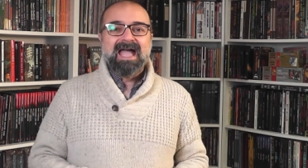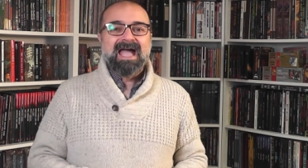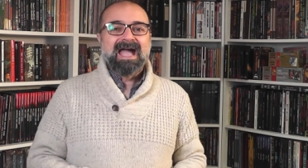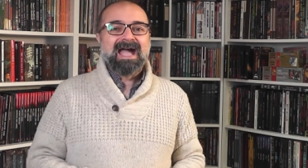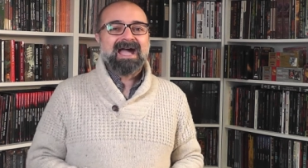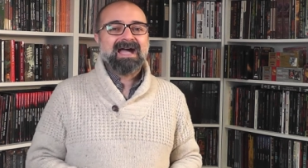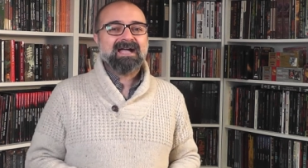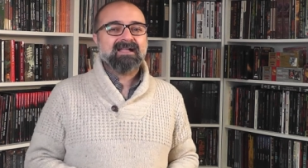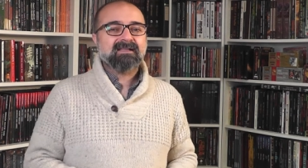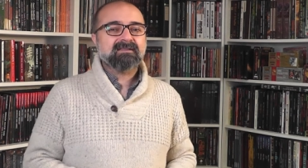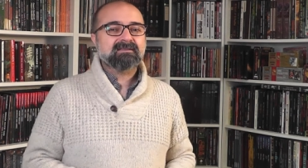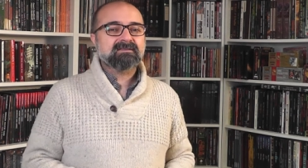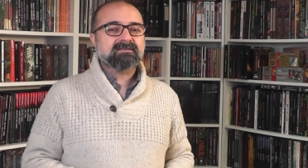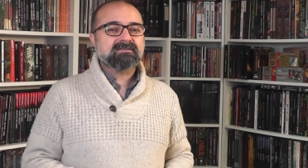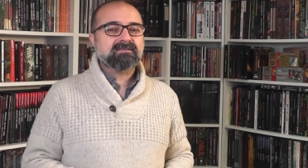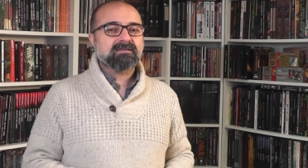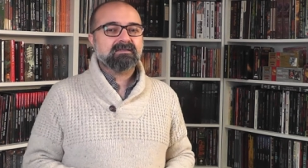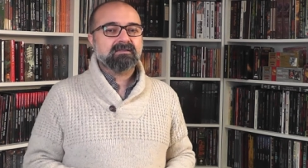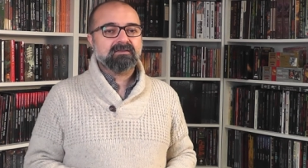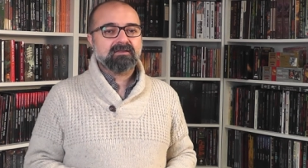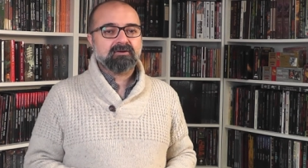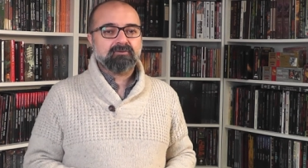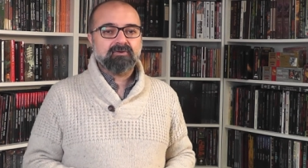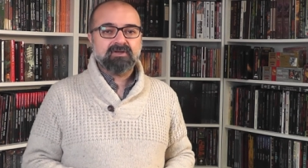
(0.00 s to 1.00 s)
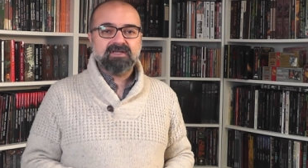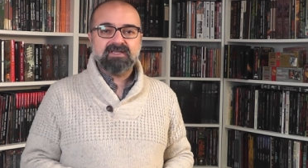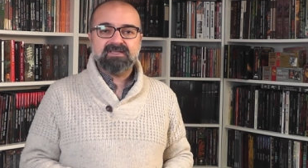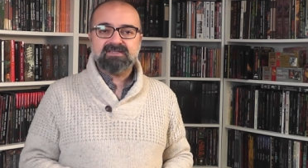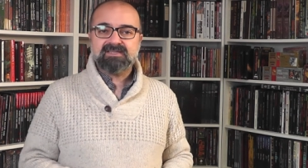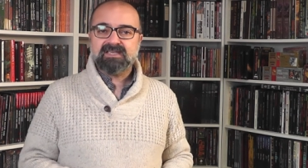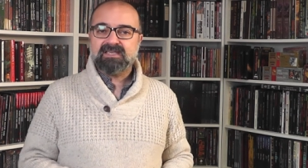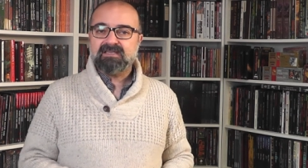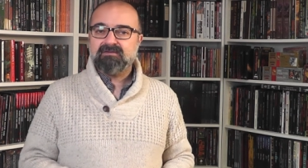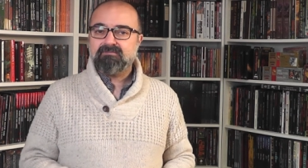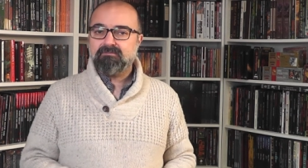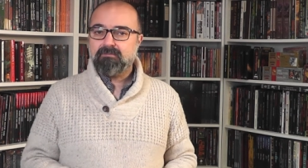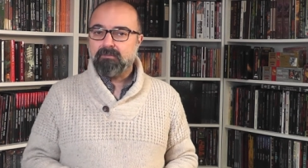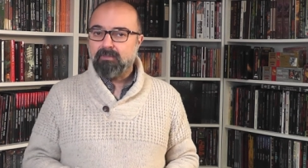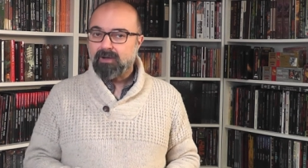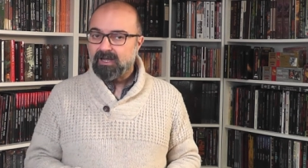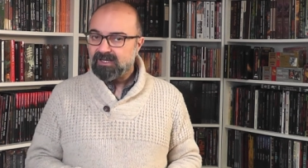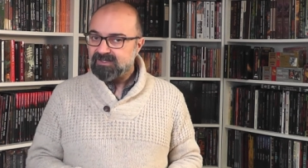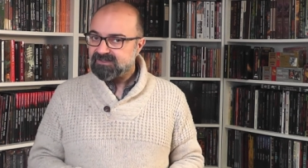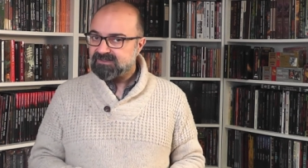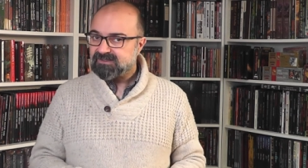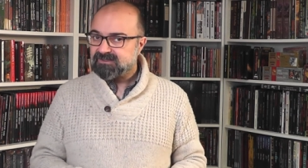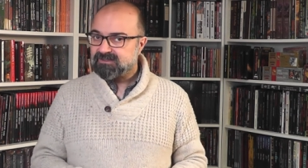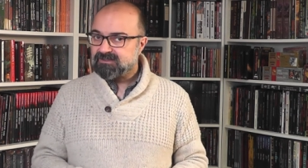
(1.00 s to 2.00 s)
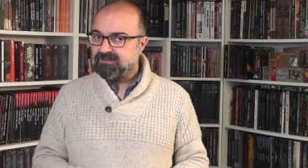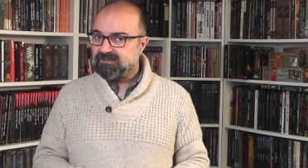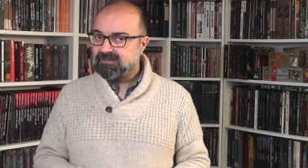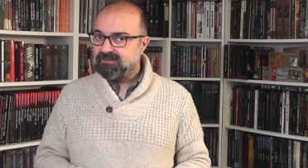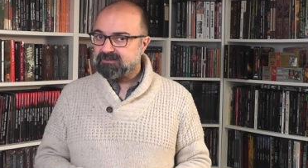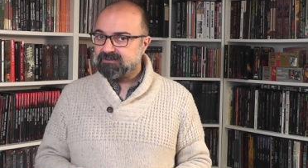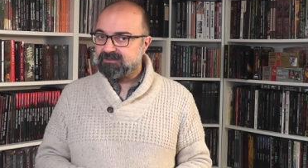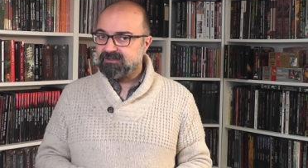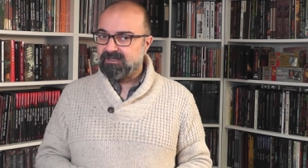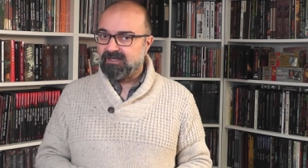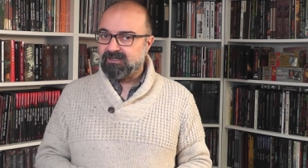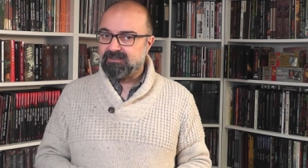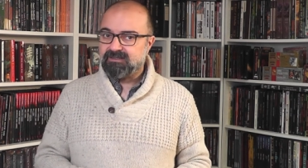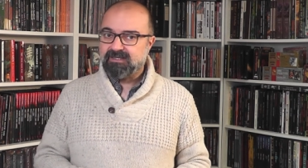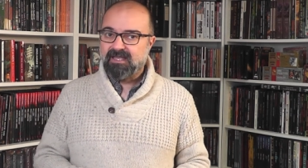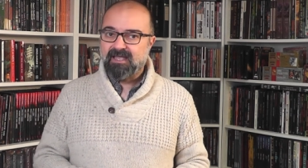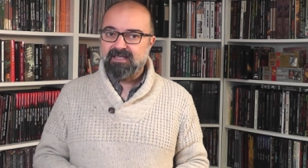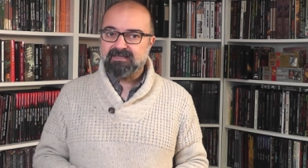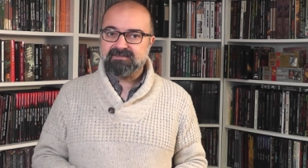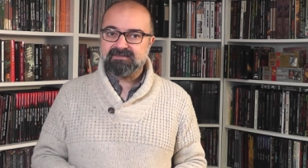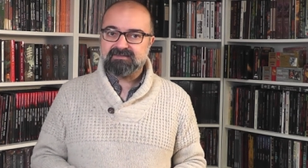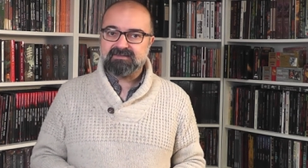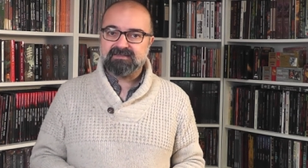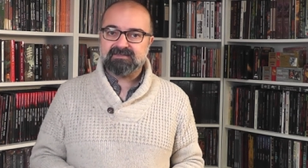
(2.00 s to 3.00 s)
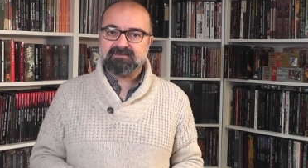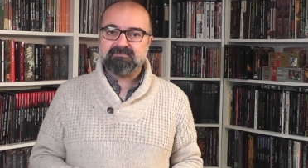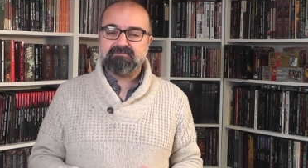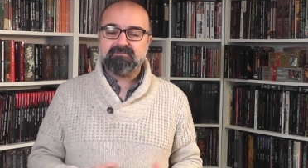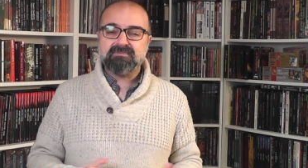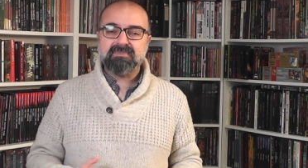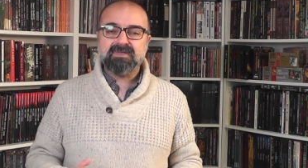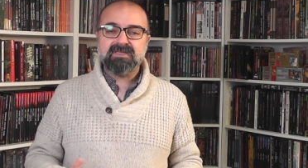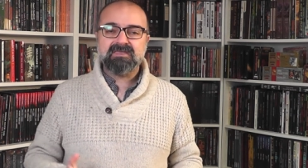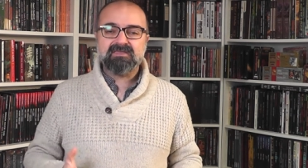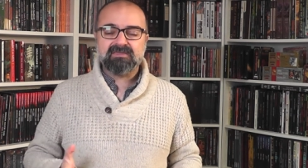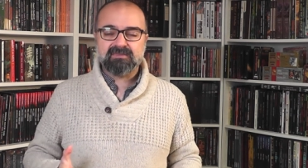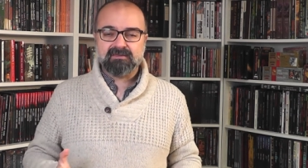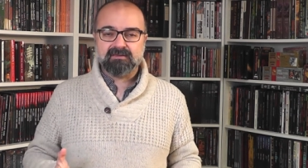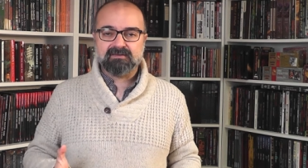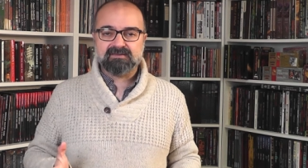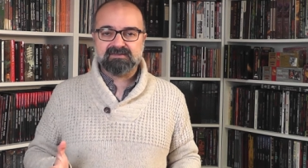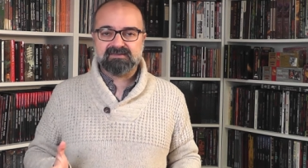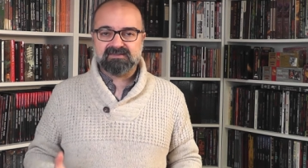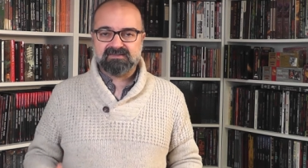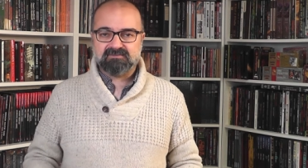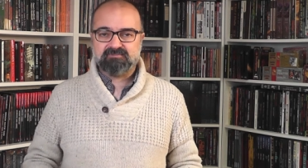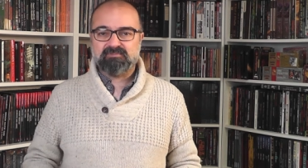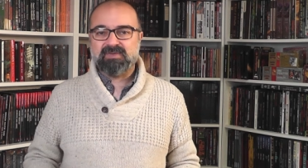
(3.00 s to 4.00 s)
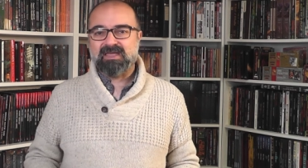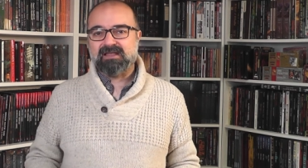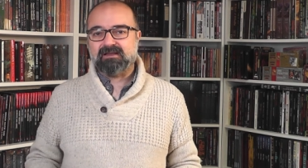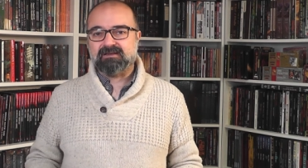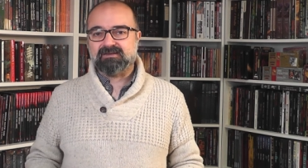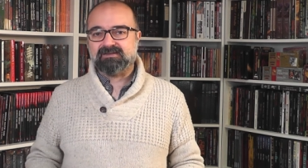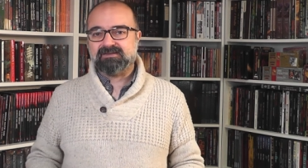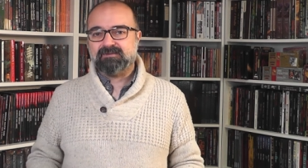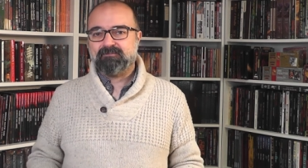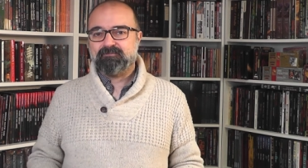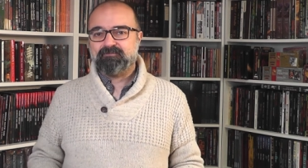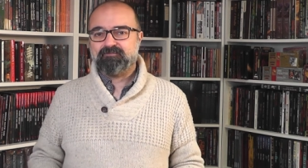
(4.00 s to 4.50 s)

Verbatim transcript: and there is a mask that enhances mythos spells.